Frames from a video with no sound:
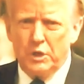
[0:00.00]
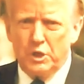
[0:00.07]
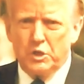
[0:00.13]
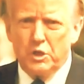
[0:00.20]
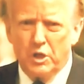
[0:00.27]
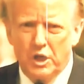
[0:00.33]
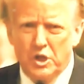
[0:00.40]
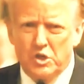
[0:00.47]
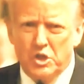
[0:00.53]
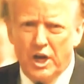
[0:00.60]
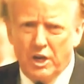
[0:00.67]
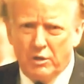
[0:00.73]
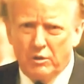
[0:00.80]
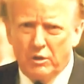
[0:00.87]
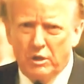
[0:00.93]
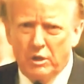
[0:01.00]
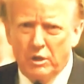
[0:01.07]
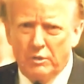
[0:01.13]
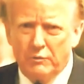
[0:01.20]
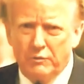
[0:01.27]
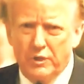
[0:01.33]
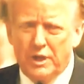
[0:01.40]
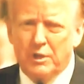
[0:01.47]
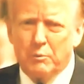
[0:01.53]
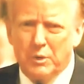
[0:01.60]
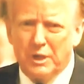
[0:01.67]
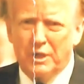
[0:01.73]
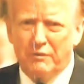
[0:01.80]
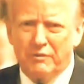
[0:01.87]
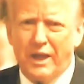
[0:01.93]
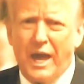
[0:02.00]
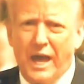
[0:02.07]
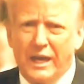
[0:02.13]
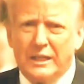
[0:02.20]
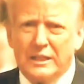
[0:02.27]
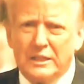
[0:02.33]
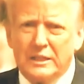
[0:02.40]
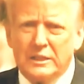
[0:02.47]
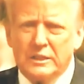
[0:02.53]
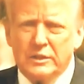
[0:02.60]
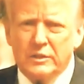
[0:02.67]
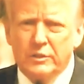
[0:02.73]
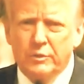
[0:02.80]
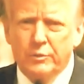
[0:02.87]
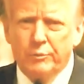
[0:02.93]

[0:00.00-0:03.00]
with the Attorney General. You can believe that.